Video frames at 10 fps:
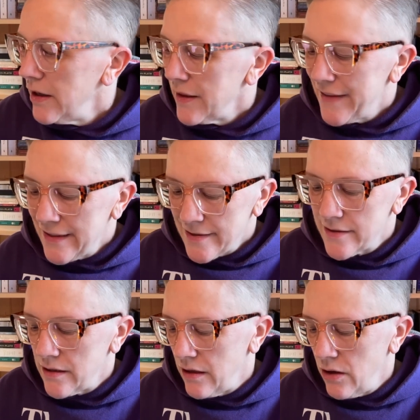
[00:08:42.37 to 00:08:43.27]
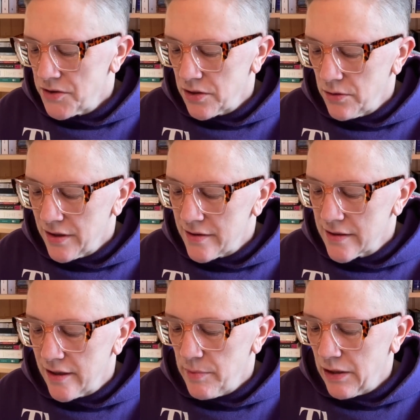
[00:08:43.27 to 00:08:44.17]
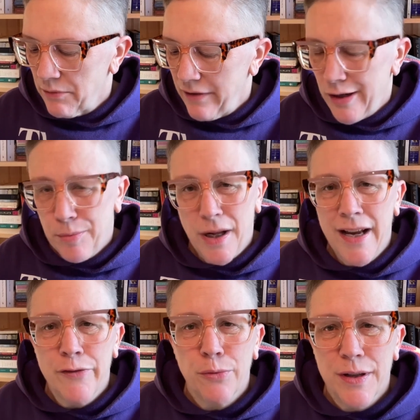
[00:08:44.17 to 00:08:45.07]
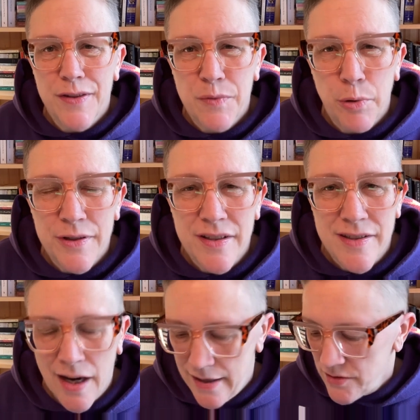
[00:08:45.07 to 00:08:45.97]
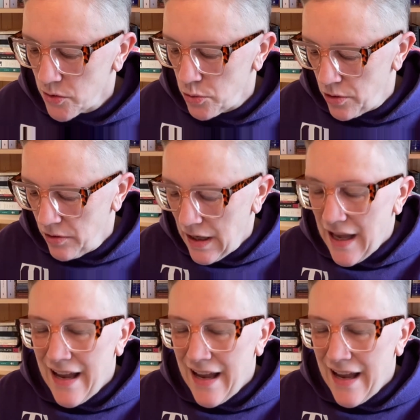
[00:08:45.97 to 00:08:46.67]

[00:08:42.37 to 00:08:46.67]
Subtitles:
This is going to be a reread, but I haven't read this book since high school.